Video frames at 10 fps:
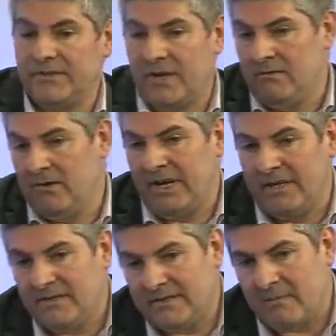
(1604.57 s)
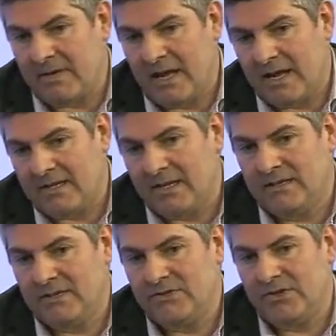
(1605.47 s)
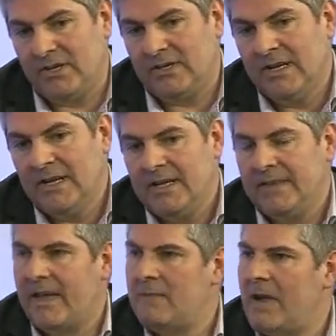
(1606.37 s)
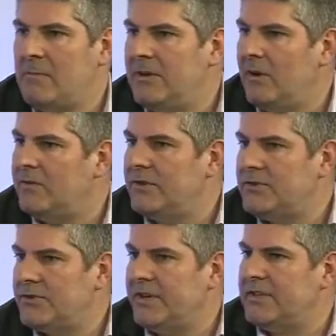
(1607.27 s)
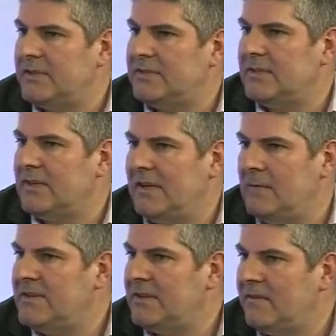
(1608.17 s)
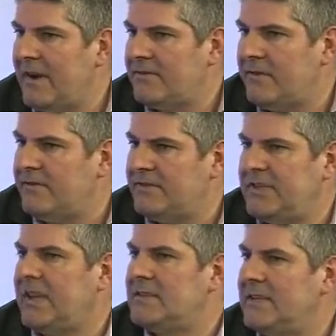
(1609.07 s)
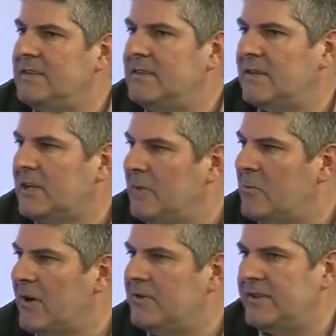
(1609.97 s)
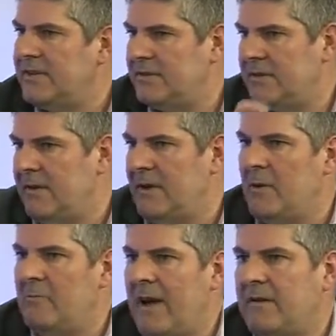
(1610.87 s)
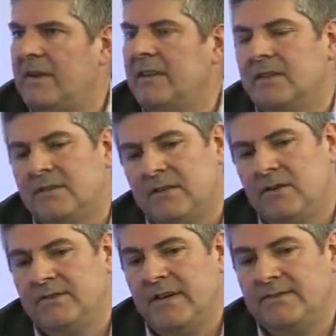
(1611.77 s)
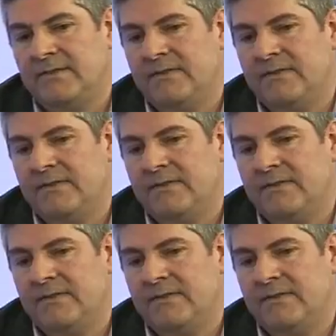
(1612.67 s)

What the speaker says: So looking at step K, I think in this chart, that may be the obvious choice. There's a limiting factor of 6 leases that can be processed and bounded in the context of...